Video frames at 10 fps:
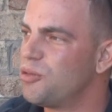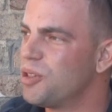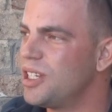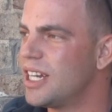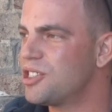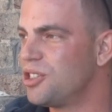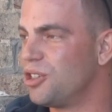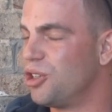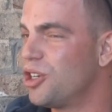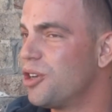Really actually
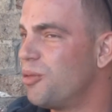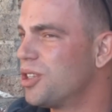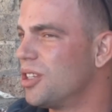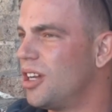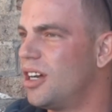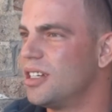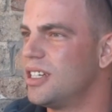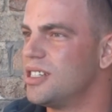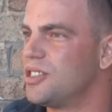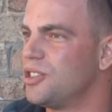look at what the law
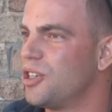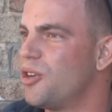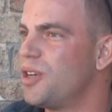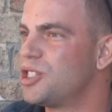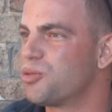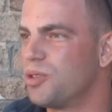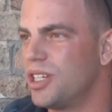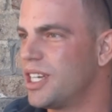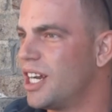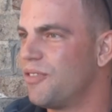is. It's
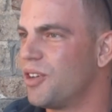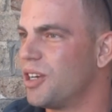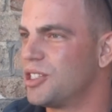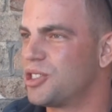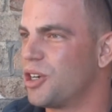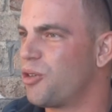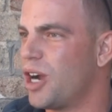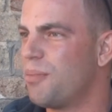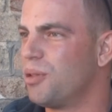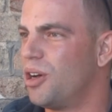really kind of it's a
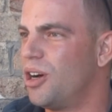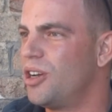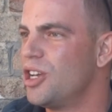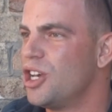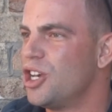crap law.